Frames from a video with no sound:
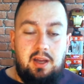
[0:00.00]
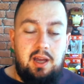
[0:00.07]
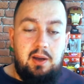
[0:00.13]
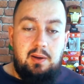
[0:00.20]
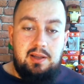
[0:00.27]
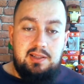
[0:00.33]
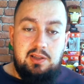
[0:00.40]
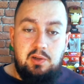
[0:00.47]

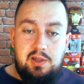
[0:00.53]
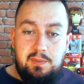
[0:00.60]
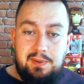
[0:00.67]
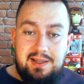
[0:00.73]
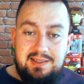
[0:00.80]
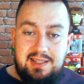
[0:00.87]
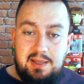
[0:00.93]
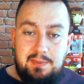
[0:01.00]
as Loki
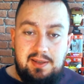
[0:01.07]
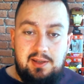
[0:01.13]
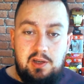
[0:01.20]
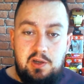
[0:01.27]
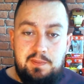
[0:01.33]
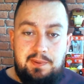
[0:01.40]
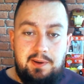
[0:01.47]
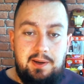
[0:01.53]
plays DB
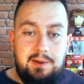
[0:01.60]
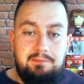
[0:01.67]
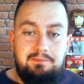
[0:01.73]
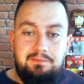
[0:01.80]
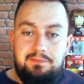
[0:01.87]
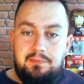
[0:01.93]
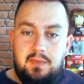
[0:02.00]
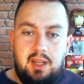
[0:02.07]
Cooper,